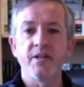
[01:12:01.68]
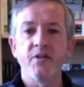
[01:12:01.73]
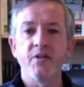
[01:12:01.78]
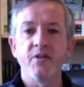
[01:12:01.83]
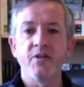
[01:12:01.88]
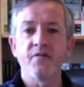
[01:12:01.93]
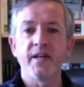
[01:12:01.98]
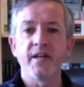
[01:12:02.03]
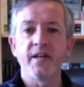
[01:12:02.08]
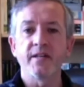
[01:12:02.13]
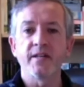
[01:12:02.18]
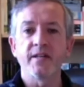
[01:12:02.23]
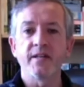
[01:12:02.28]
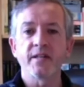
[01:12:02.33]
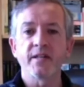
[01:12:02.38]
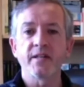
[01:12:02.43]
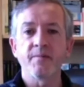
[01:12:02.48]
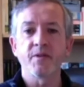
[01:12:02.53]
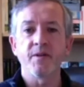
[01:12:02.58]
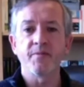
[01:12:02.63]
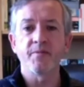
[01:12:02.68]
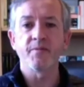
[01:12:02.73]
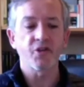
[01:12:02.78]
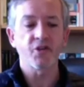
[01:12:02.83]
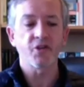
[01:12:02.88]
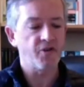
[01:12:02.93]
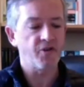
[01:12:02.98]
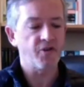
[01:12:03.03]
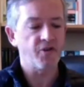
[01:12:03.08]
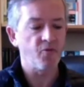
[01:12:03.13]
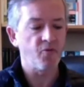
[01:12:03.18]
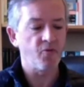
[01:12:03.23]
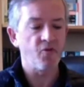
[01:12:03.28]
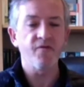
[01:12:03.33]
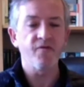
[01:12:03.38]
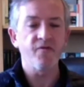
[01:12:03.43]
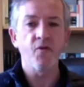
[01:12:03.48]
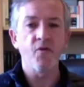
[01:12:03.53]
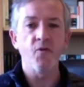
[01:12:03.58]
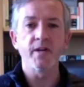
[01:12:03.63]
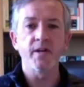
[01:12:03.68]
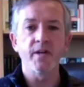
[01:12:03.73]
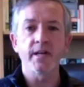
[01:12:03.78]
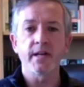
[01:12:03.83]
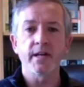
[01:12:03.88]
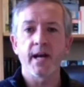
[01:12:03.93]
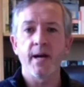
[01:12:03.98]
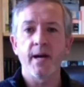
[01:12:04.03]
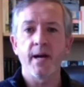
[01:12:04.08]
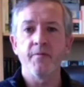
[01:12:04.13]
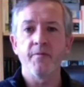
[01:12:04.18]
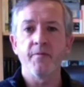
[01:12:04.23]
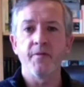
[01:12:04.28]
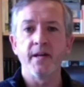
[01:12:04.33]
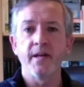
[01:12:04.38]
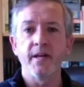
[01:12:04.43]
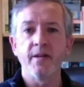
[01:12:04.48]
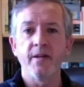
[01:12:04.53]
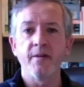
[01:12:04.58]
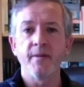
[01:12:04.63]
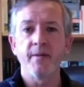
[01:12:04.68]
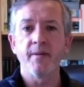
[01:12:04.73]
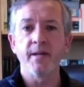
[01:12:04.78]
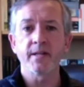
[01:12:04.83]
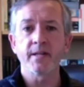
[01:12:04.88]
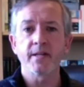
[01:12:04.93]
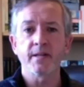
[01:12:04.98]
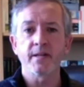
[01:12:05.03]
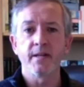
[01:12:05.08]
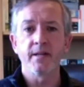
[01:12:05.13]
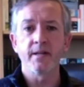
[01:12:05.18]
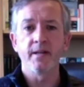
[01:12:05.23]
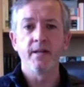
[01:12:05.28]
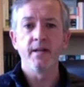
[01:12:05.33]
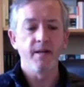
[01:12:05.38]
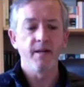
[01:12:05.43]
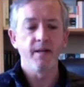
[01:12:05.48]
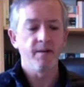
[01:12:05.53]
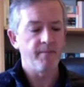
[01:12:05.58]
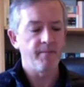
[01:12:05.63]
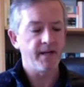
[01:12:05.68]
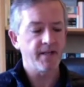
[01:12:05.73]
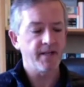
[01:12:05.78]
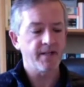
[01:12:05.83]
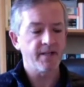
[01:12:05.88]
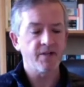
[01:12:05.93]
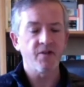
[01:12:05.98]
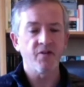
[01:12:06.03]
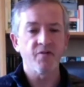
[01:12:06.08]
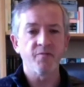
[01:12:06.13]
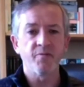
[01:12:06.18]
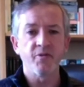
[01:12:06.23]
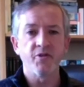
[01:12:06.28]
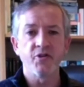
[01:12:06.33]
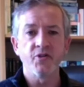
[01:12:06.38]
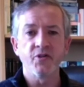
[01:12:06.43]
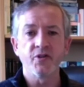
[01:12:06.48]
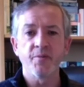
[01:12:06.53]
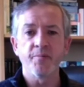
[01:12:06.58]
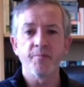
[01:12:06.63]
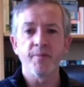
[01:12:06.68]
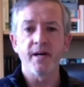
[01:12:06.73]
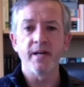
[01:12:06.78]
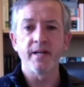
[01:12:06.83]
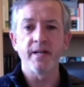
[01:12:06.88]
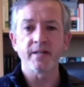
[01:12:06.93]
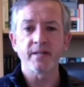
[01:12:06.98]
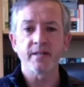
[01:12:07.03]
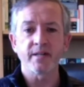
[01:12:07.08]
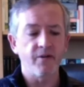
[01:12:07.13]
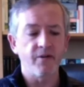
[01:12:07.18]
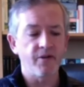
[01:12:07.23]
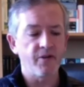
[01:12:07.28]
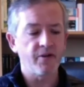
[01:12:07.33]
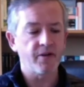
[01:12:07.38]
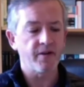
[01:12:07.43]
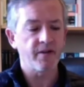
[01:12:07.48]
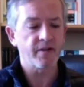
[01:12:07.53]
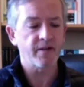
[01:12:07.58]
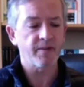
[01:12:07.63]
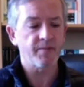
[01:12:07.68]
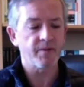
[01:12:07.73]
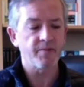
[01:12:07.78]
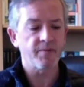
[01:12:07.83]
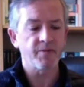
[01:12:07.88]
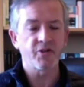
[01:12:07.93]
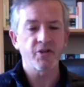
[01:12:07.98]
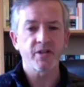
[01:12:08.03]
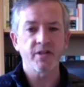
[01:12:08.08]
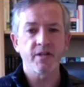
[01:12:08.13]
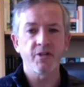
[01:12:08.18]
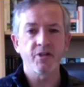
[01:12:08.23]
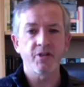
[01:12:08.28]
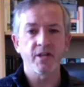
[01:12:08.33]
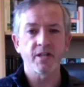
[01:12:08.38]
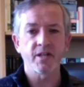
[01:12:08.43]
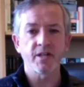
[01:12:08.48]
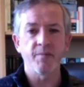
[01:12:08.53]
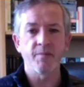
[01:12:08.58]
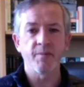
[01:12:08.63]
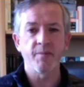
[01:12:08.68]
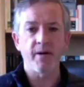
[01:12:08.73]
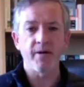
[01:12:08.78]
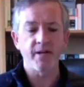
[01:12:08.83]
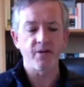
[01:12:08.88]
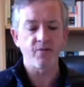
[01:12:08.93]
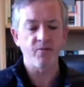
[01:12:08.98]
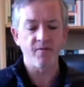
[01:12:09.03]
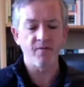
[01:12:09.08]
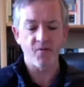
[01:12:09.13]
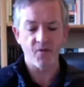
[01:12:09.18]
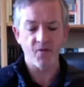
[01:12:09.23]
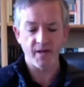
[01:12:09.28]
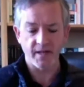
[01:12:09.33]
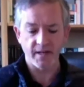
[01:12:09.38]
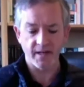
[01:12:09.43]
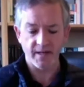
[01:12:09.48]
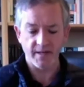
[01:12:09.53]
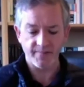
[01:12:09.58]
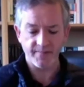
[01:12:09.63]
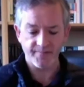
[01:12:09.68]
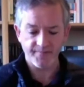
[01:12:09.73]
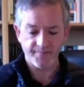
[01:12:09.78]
in your fingers, and sometimes the string will fall in a gap there that makes makes it sort of produce a buzz. So you can sometimes just adjust the barre to avoid that.